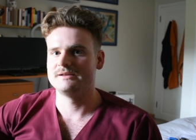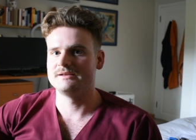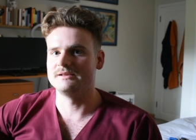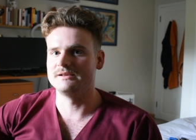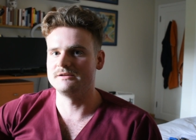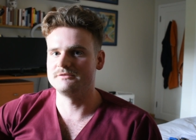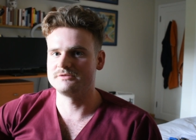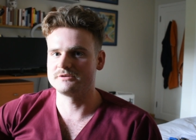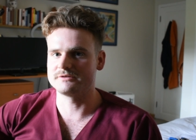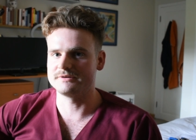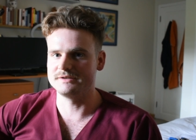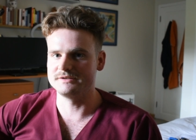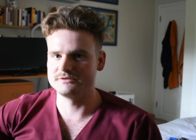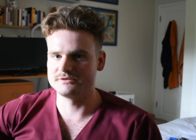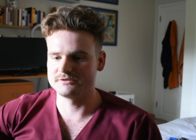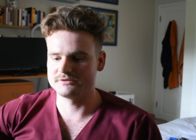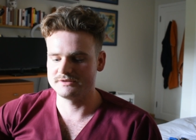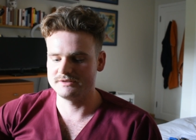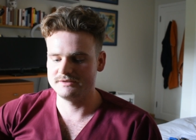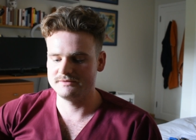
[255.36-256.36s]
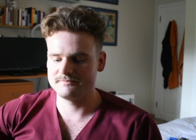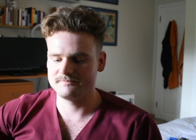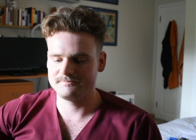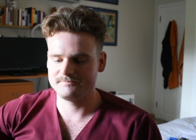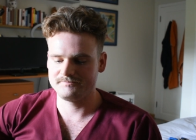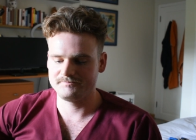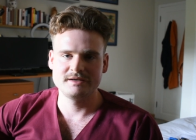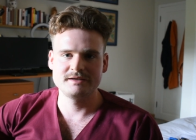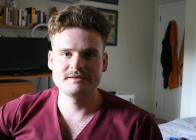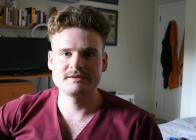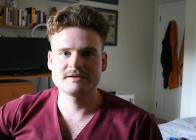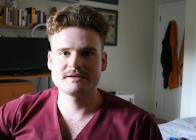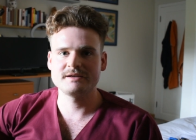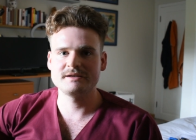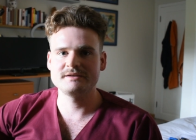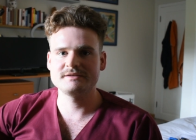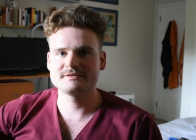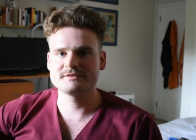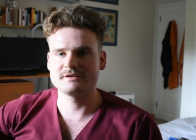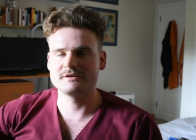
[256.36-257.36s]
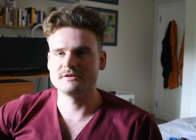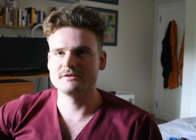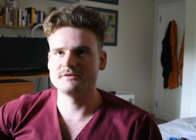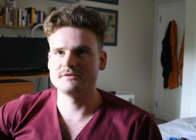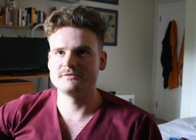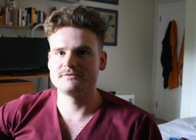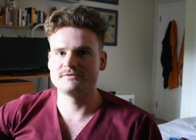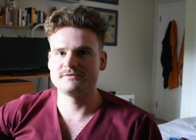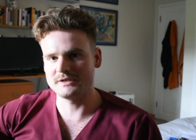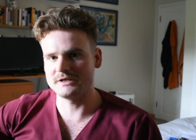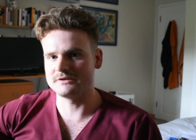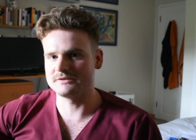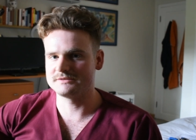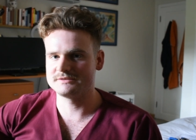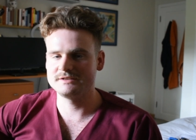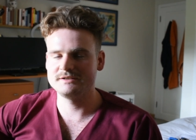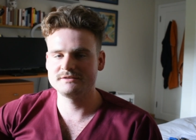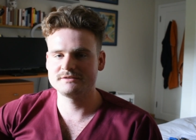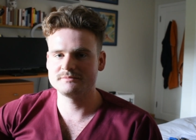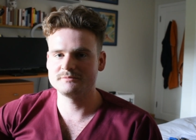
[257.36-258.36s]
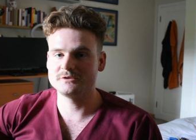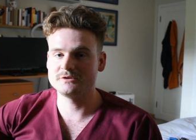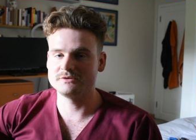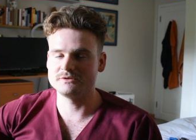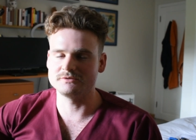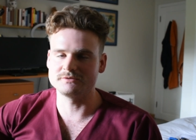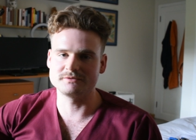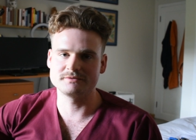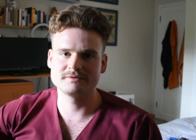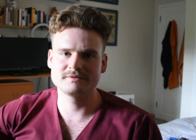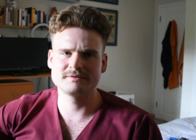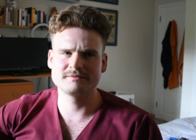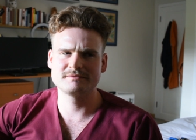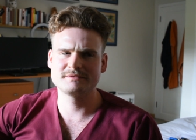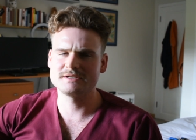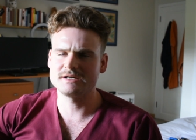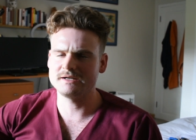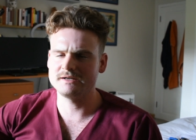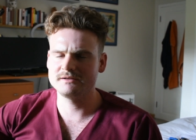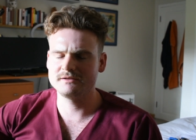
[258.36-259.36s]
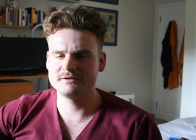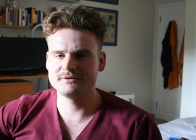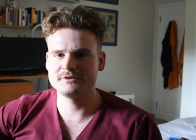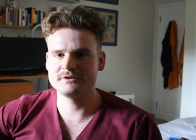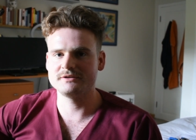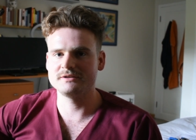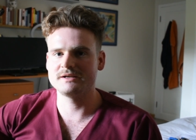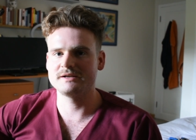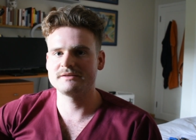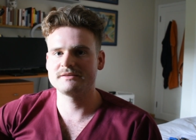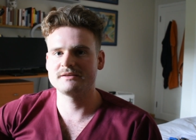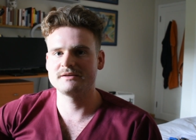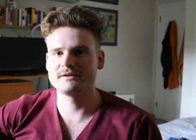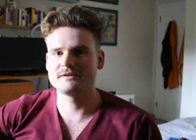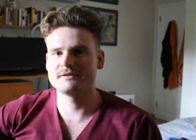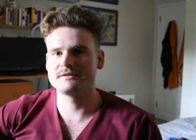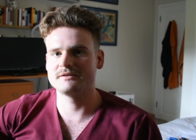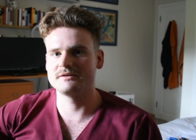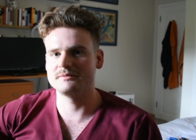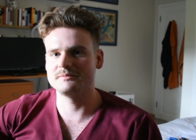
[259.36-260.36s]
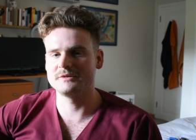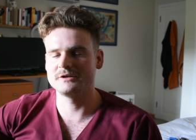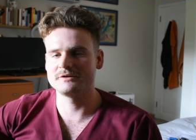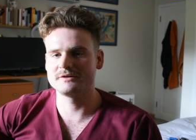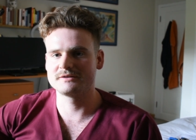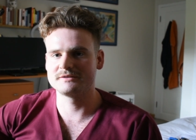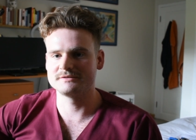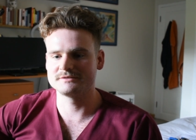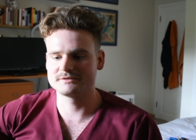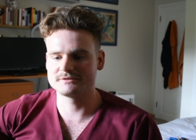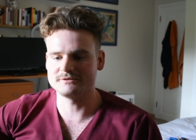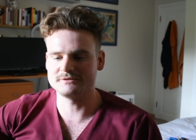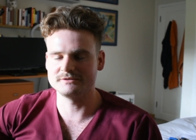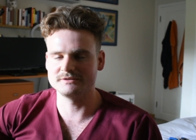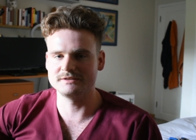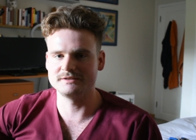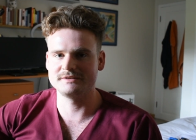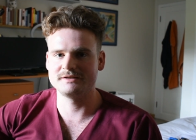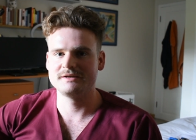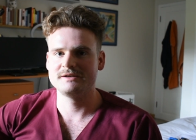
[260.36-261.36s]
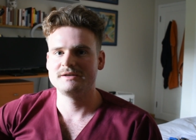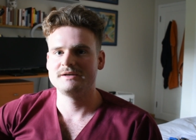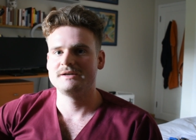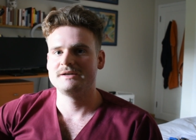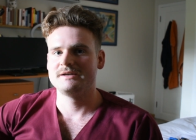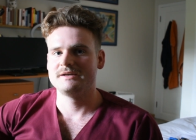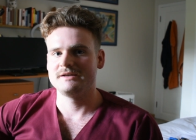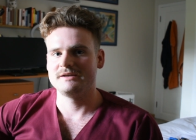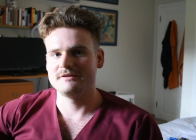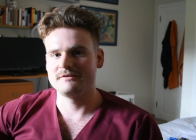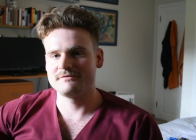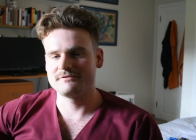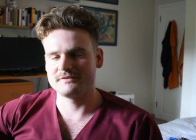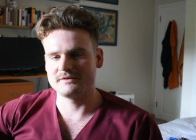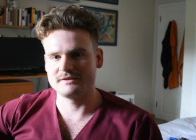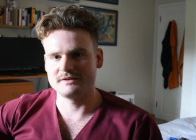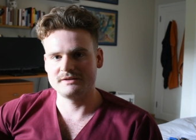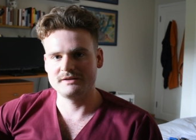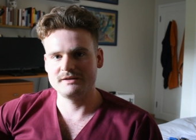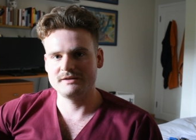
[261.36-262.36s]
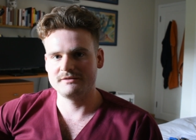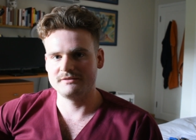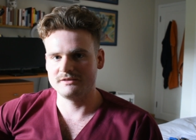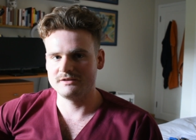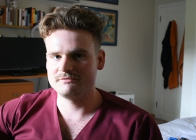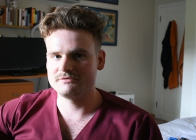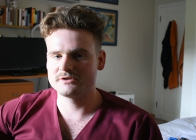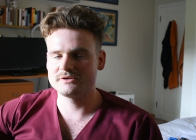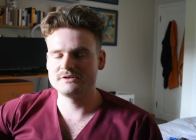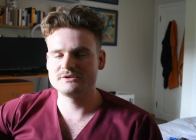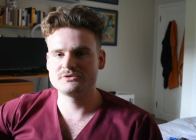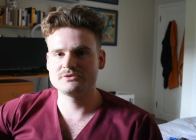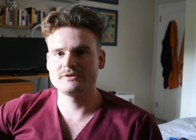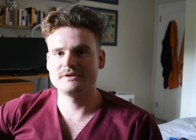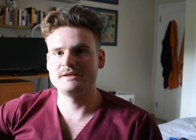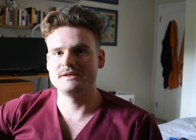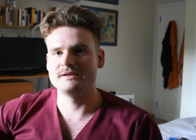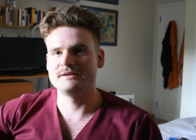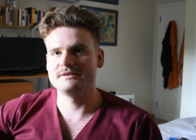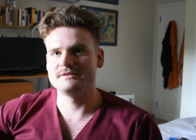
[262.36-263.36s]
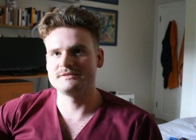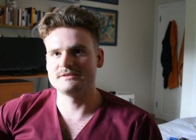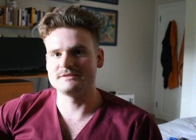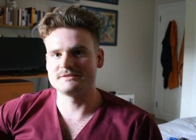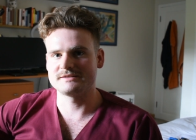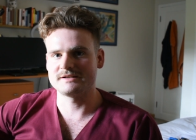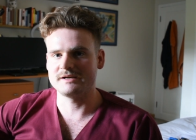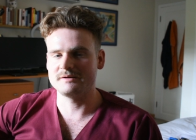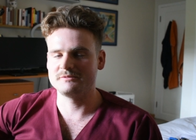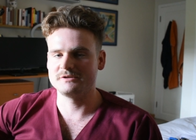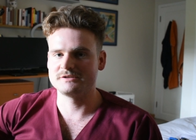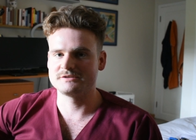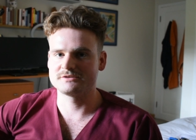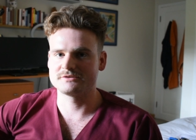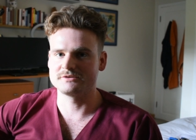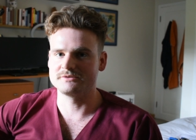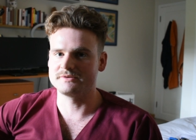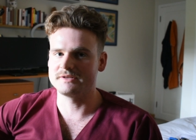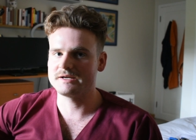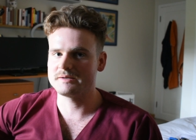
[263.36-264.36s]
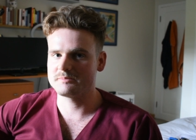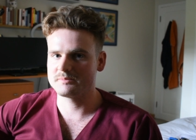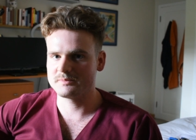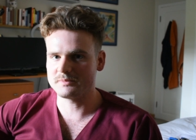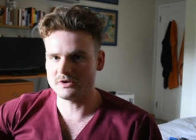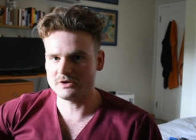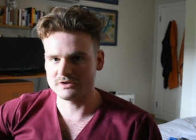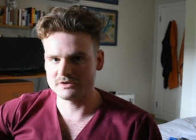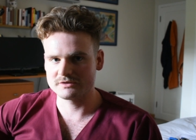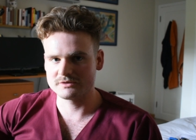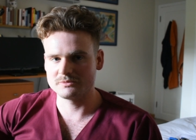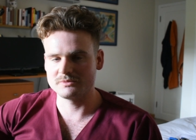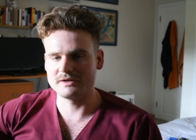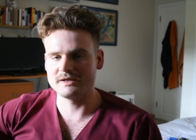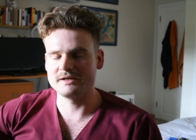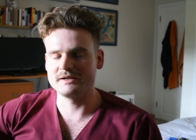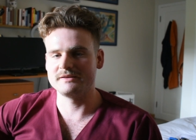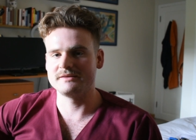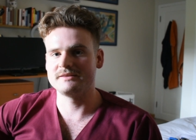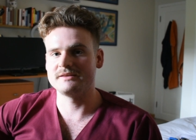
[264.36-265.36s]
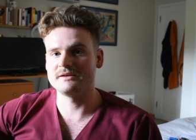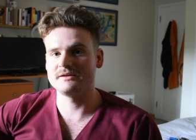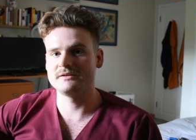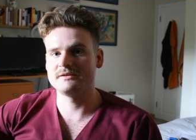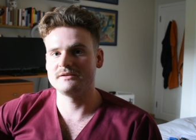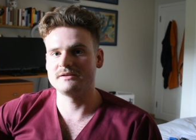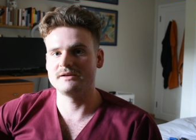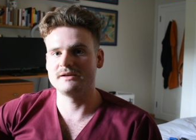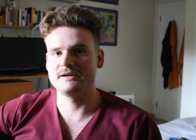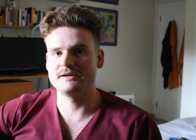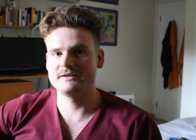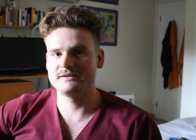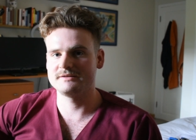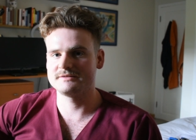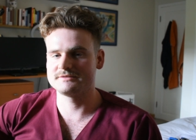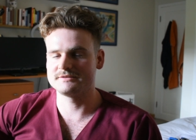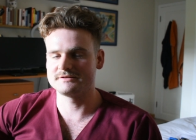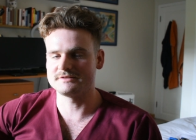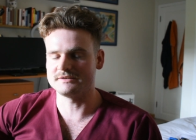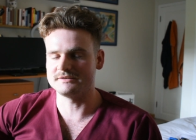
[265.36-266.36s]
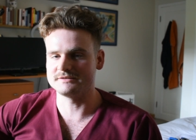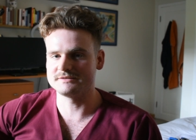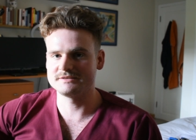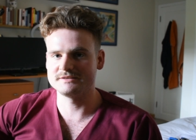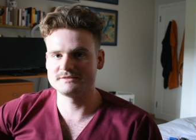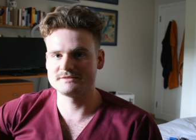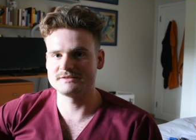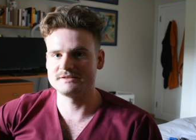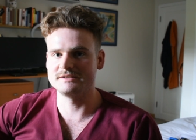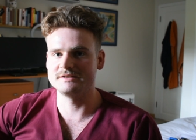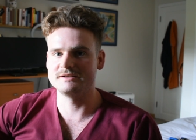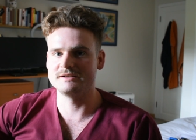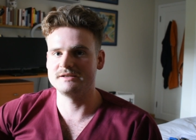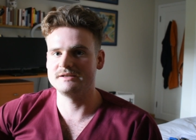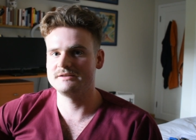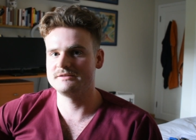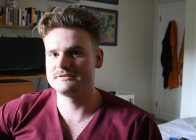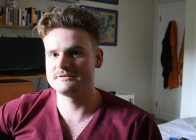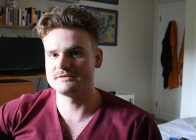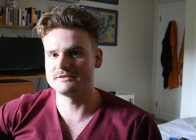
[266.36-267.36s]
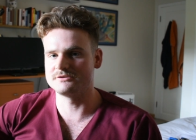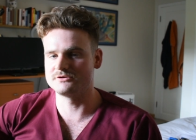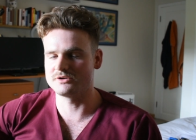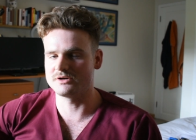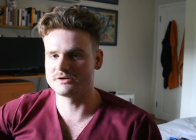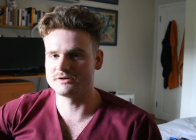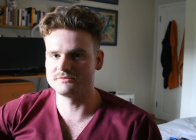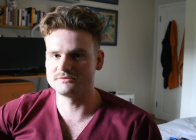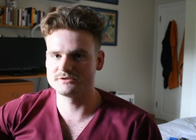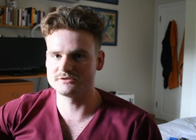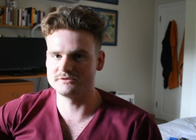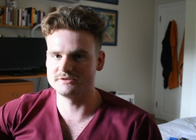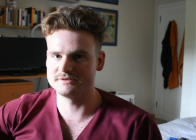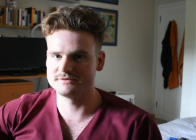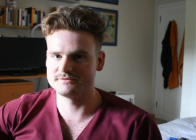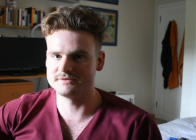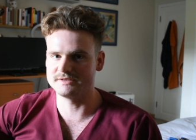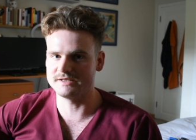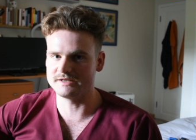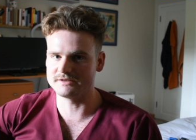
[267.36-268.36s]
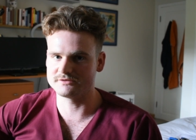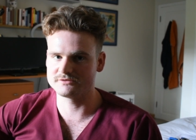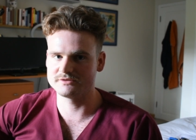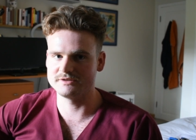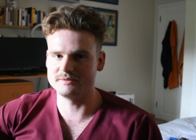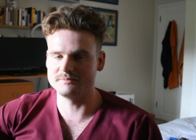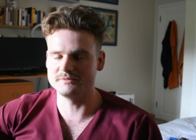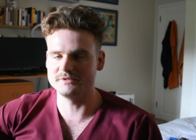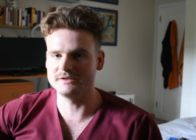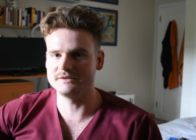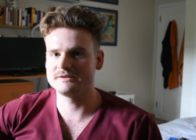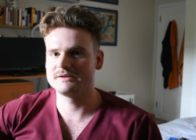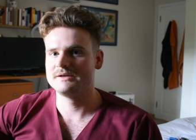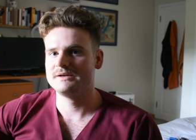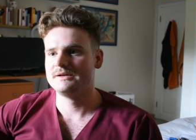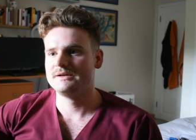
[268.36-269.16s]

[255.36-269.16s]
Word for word: liver injury. In the case of paracetamol, or Tylenol I think Americans call it, if liver injury is established through that pathway, then N acetylcysteine is the drug of choice for that treatment.